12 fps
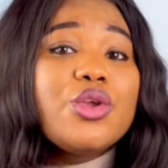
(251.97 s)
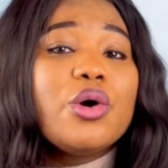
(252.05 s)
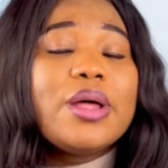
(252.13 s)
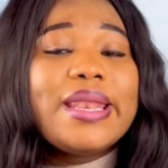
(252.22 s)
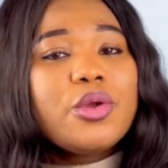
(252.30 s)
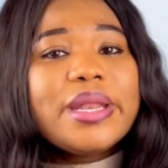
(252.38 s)

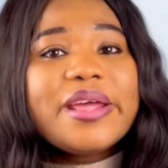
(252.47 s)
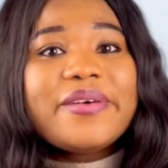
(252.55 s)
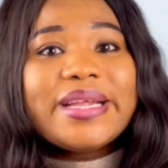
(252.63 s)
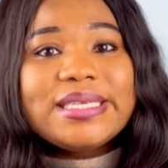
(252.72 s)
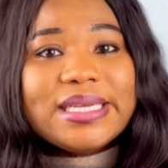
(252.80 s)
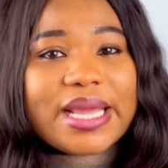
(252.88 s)
You're
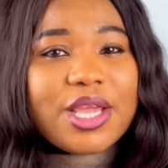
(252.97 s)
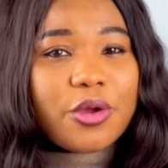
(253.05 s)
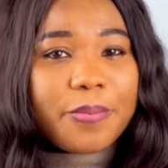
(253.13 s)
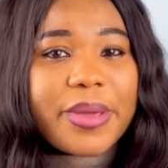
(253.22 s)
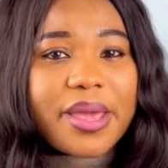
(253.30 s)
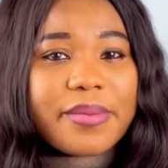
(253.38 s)
never delaying
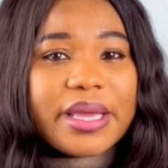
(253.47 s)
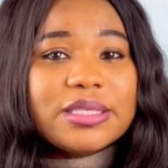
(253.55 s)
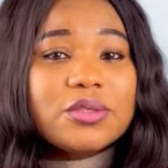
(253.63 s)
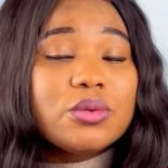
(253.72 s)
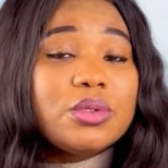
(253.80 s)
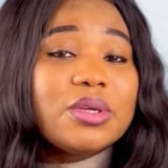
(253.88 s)
your payment.
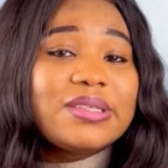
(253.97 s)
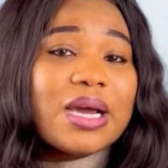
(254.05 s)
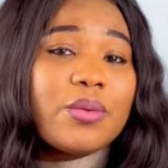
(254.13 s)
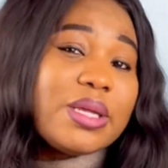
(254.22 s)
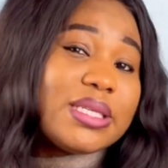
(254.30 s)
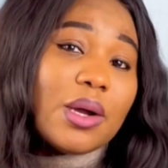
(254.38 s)
So those
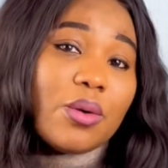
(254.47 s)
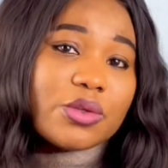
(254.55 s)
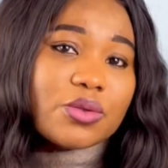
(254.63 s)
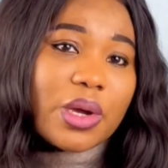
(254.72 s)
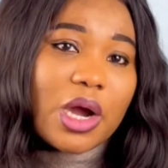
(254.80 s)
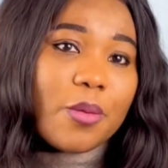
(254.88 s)
are ways that
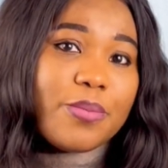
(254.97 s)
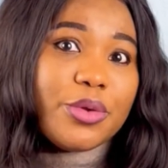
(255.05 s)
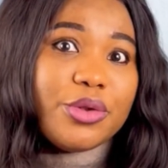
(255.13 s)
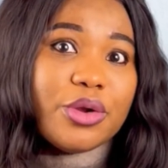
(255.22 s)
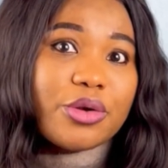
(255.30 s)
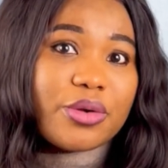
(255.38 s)
also help
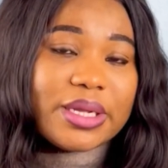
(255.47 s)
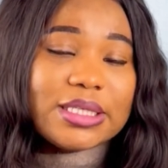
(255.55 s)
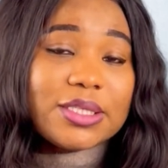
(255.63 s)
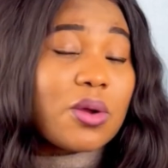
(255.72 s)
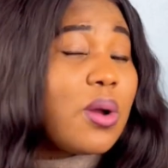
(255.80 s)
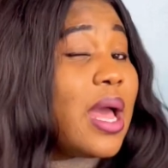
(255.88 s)
build your credit
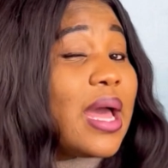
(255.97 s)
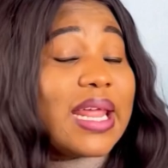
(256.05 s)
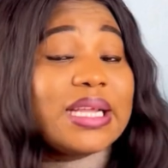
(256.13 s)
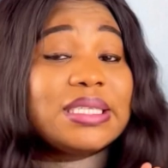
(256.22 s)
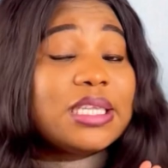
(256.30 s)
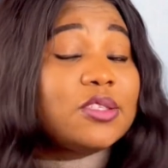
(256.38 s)
score.
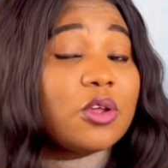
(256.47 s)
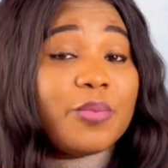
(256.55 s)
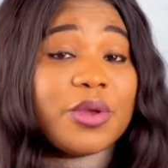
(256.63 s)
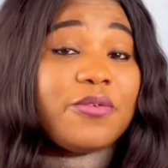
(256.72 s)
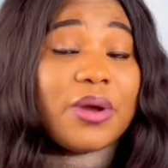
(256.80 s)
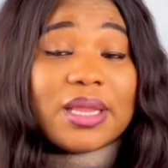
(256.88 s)
That's the
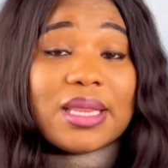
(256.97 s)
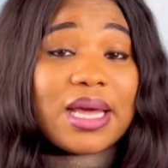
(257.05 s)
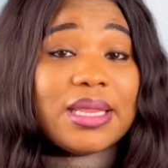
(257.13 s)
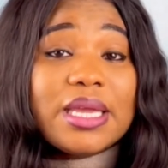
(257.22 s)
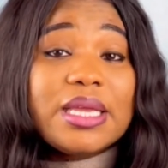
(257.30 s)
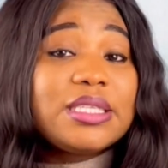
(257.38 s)
topic for
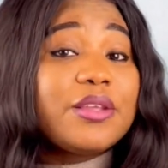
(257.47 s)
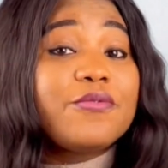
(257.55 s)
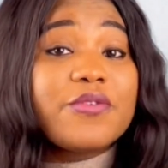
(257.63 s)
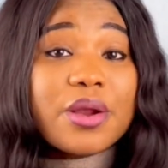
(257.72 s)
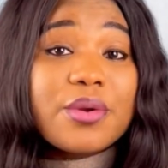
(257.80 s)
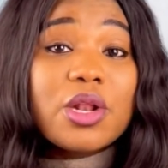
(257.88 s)
another day. It's a
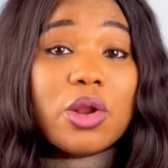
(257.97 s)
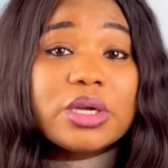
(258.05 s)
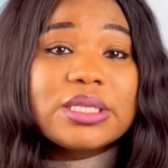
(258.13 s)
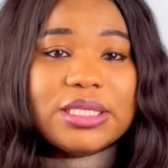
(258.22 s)
very long